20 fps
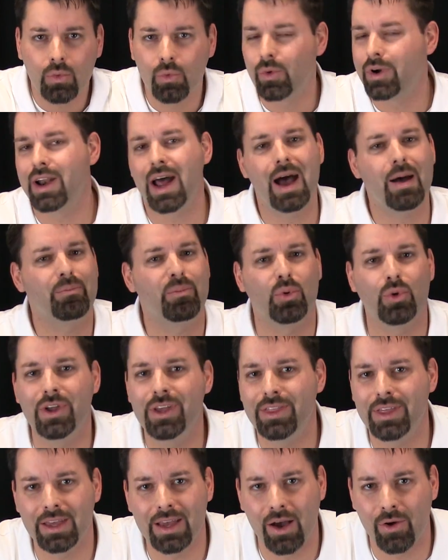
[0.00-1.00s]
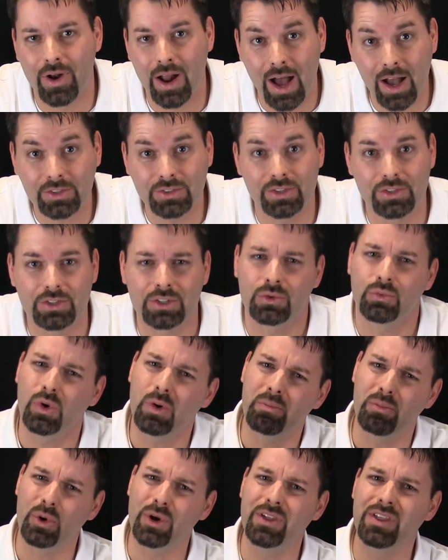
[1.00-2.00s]
we're not breathing out oxygen,
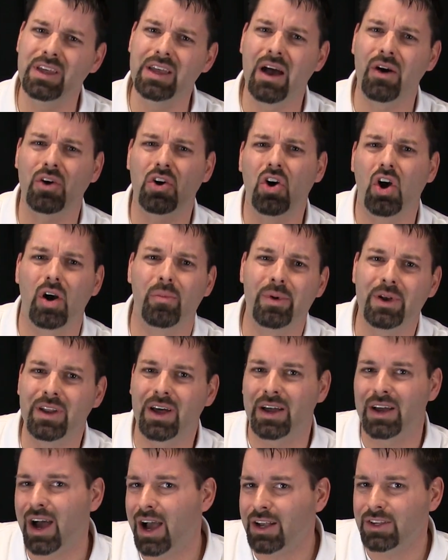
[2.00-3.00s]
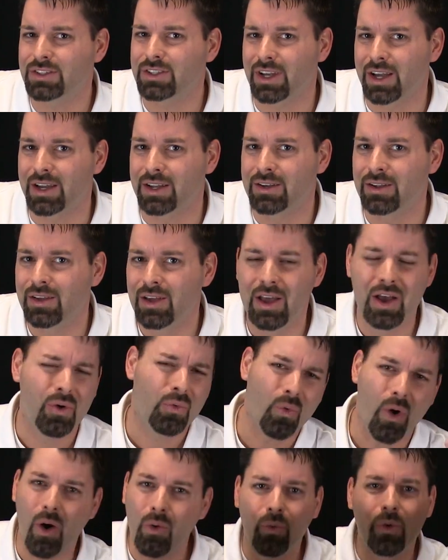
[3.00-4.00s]
we're breathing out carbon dioxide.
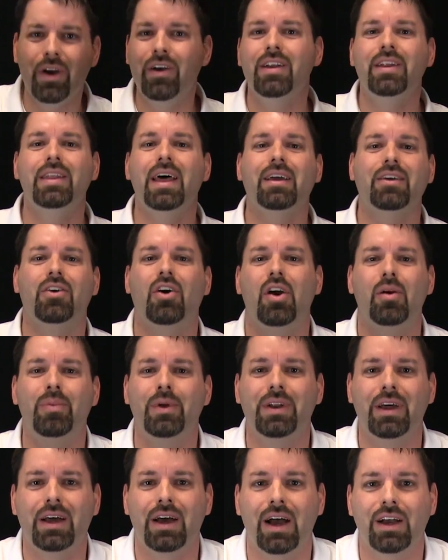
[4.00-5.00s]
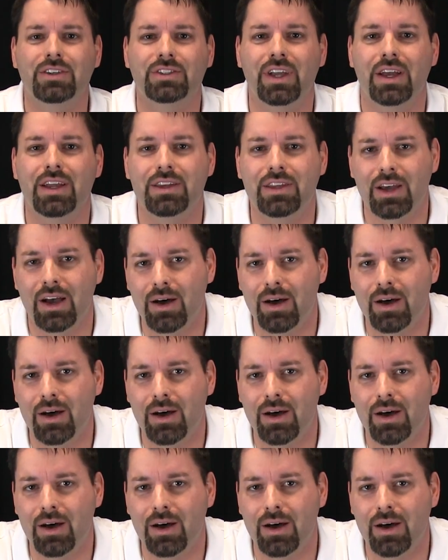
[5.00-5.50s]
Well, where did that carbon dioxide